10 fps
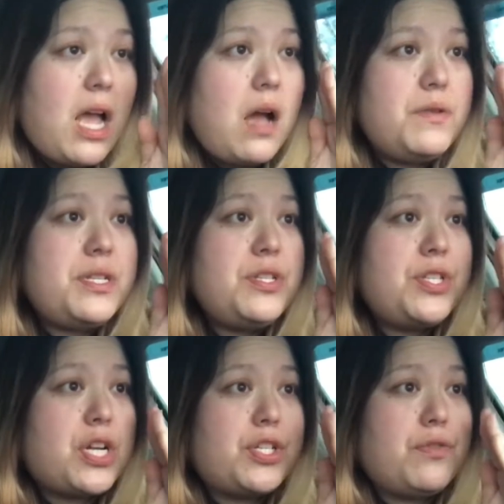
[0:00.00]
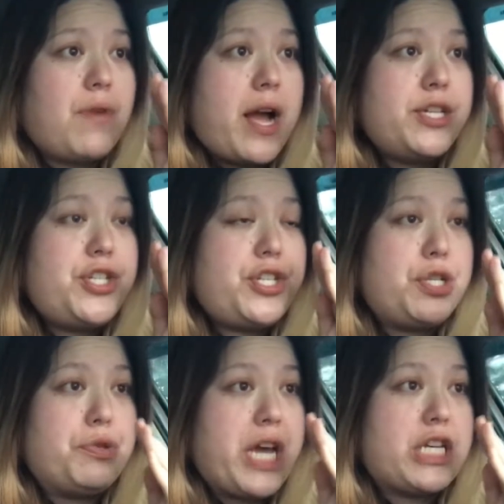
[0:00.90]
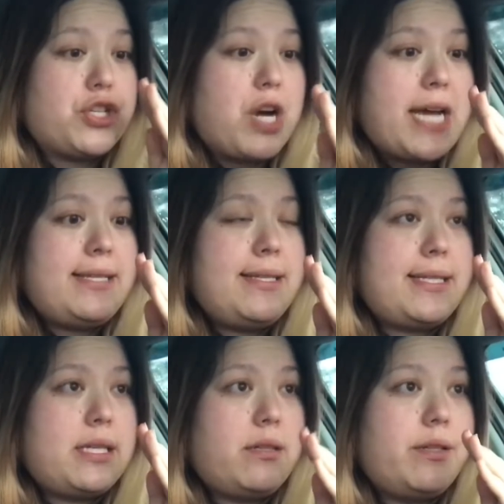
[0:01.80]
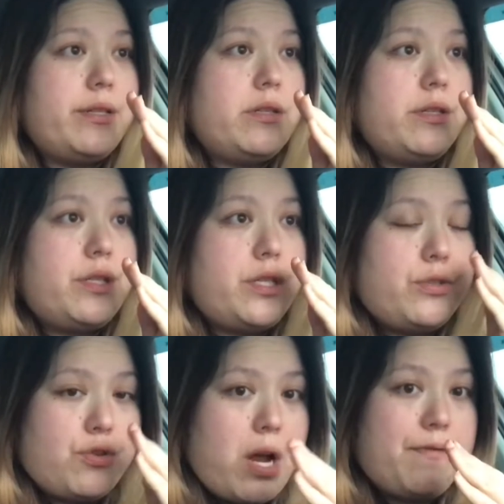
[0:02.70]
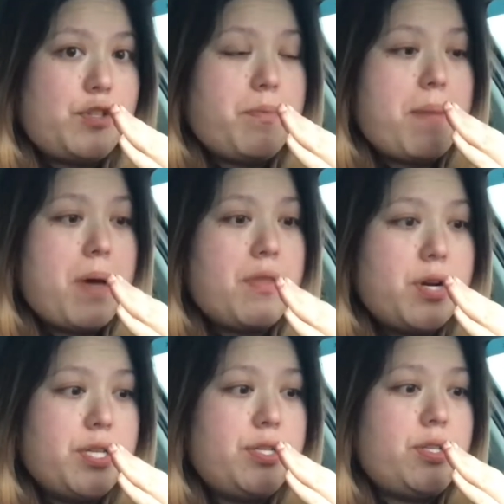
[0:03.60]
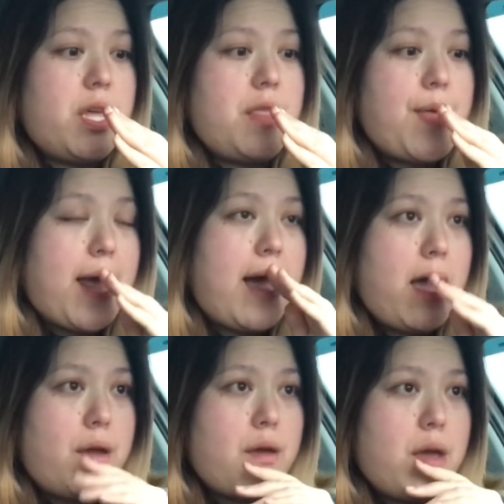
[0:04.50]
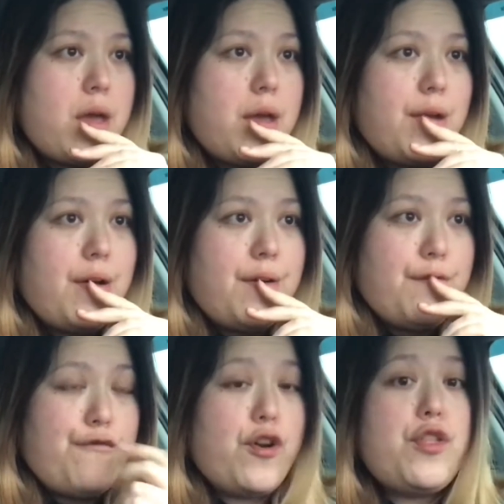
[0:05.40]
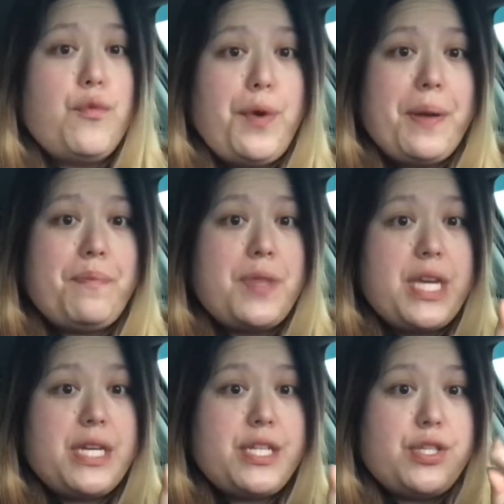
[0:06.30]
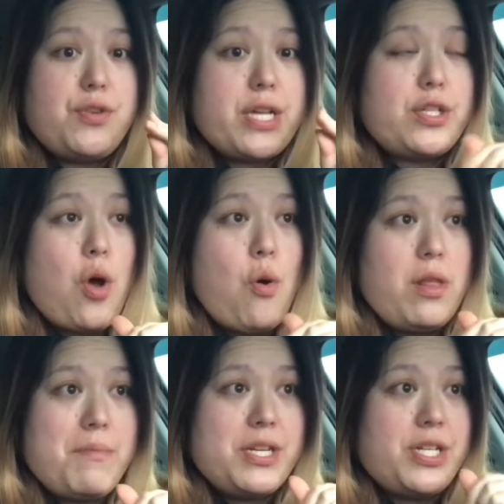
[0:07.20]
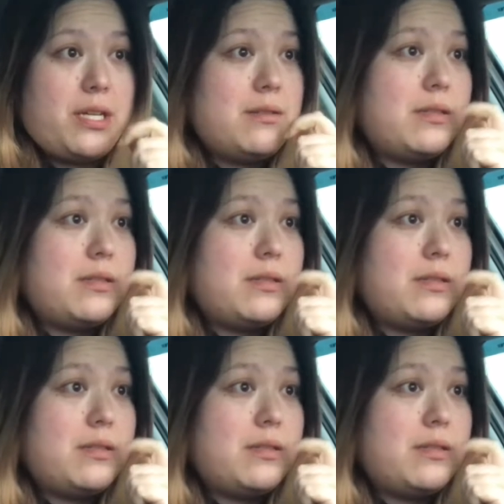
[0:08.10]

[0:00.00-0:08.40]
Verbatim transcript: I was in such a rush to get dressed to drive to my mother's that I further ripped the distressed hole in my jeans.